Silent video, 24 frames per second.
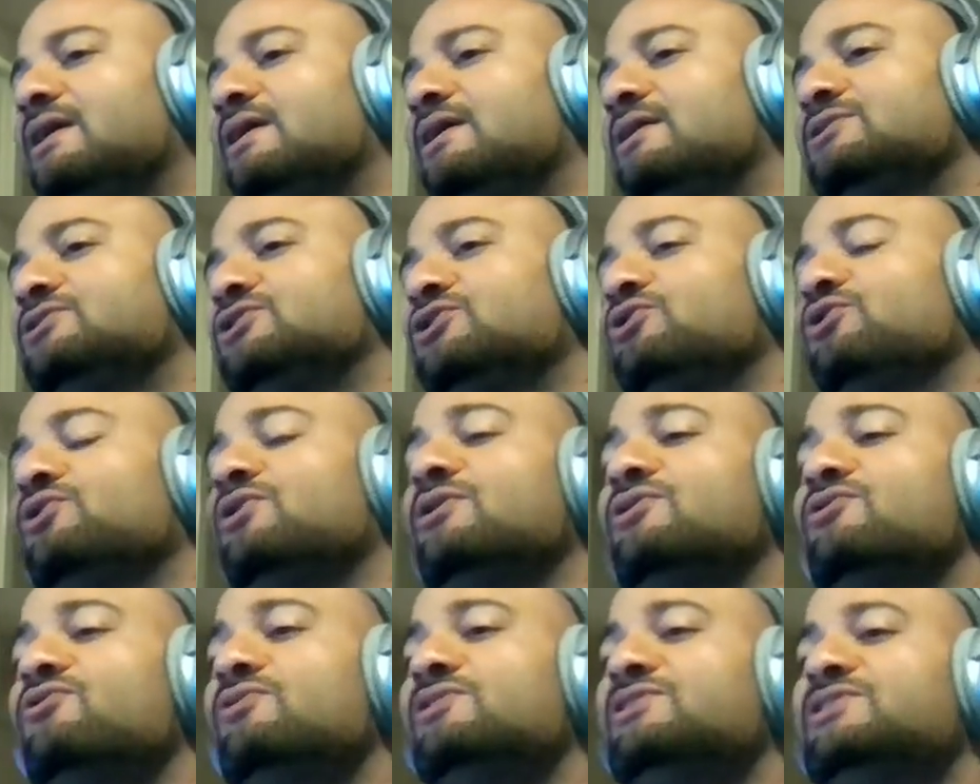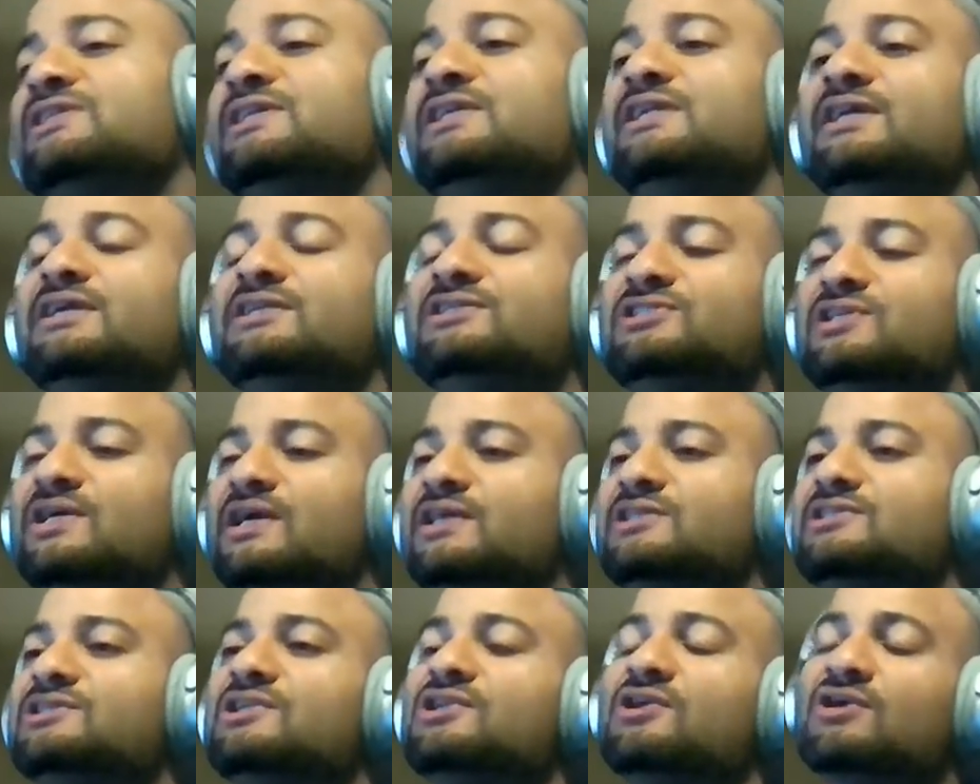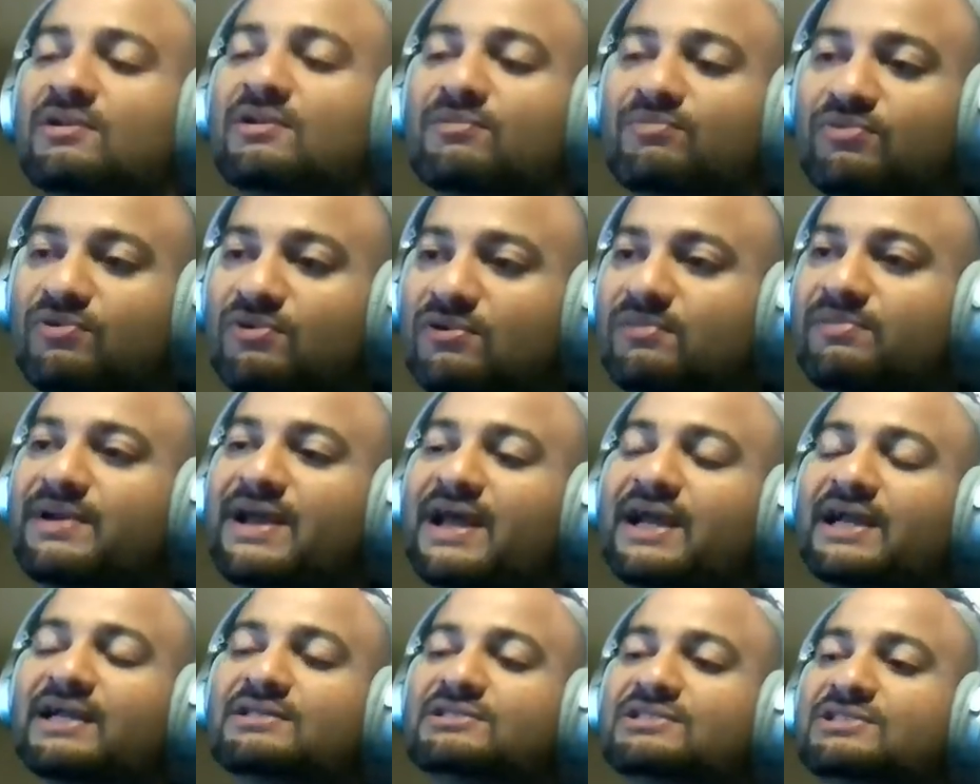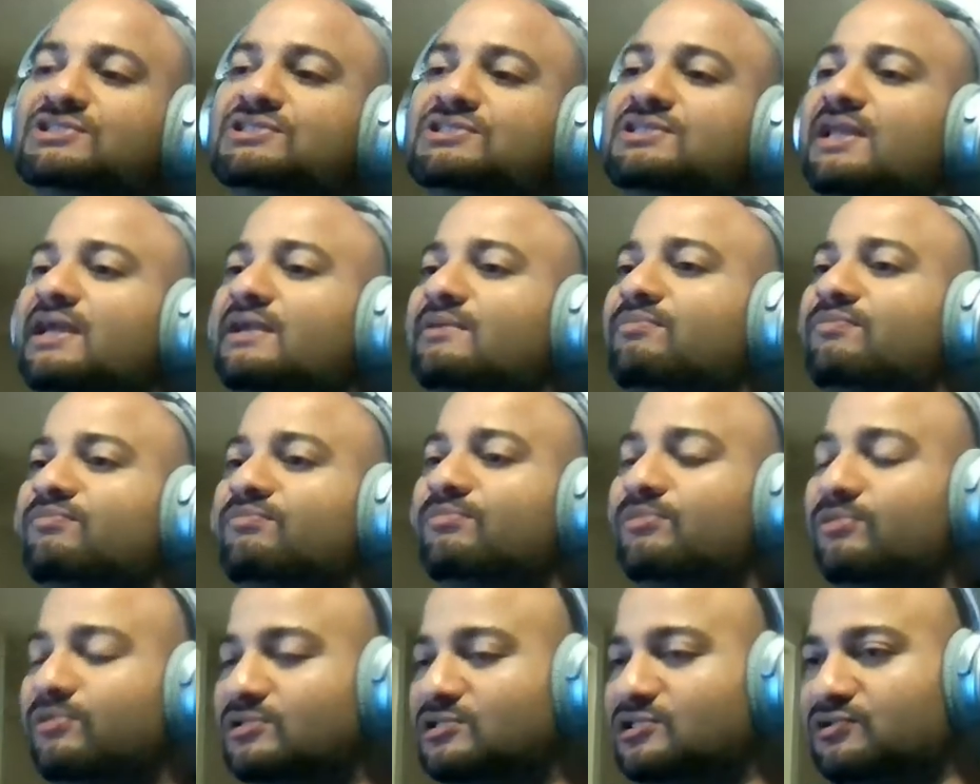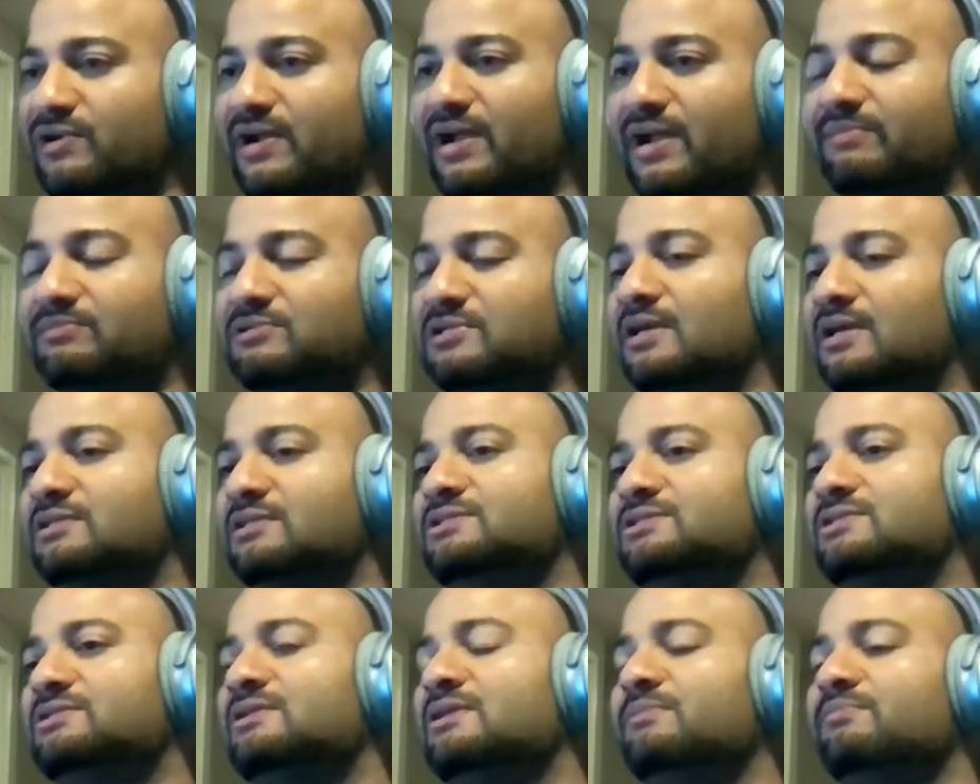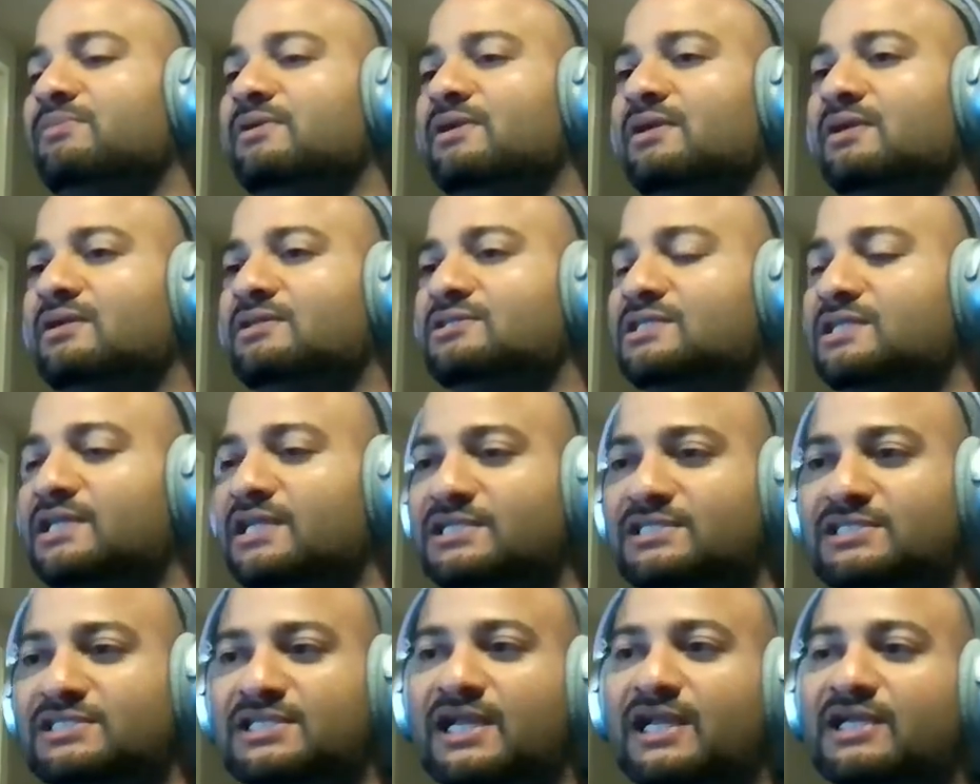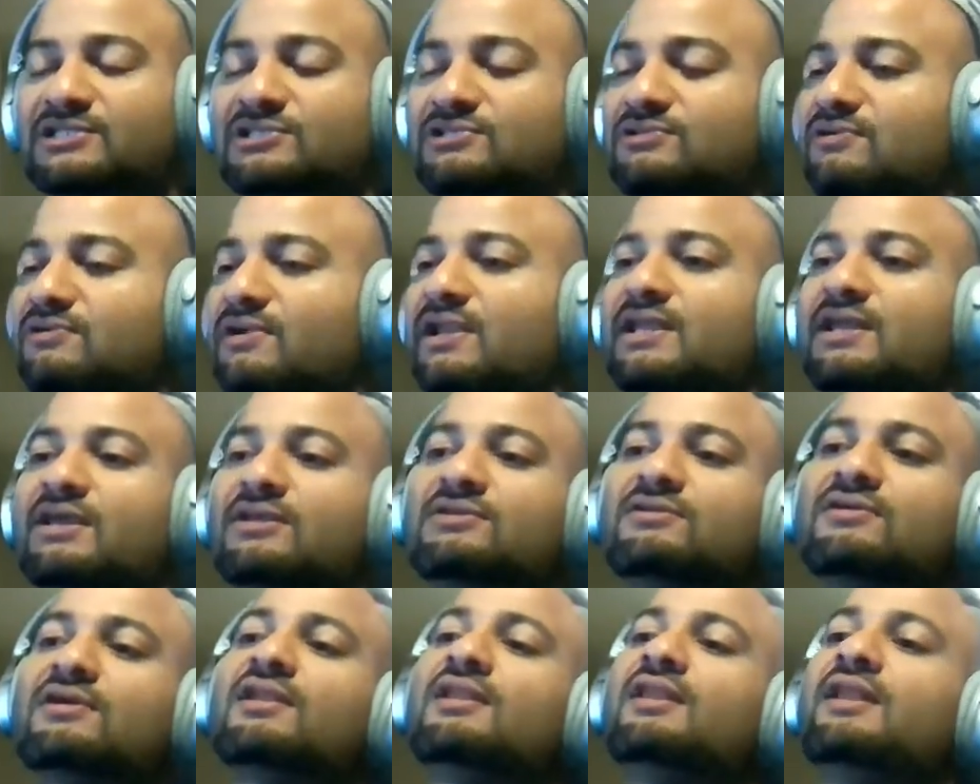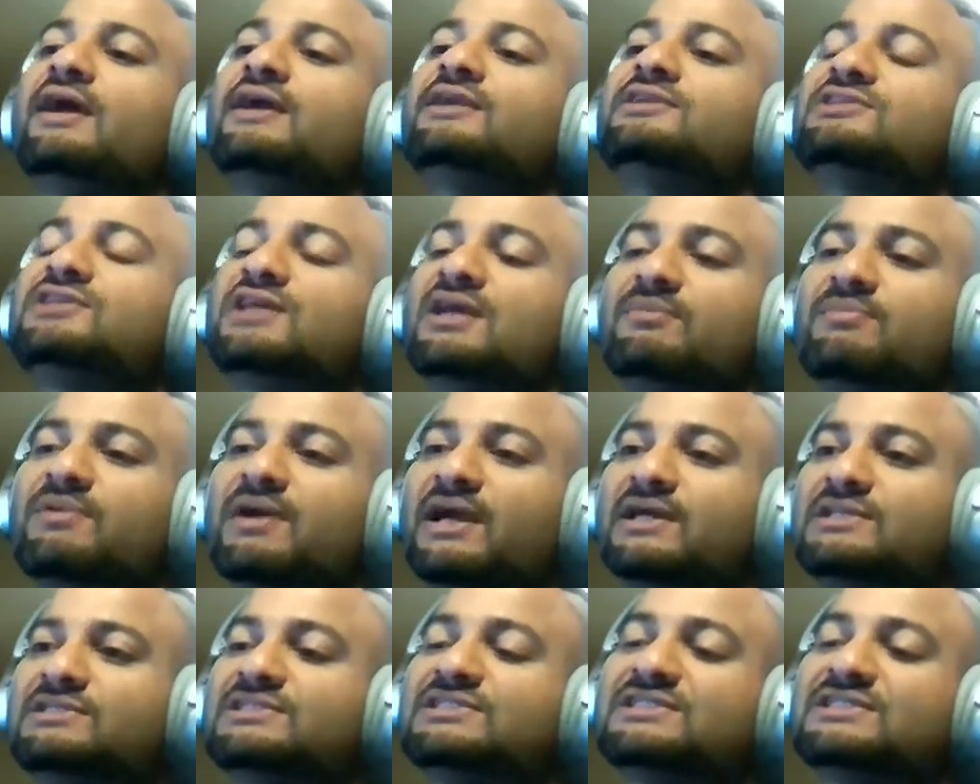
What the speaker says: So you can go to CDN.js and you can pull packages like bootstrap CSS or any other client-side package.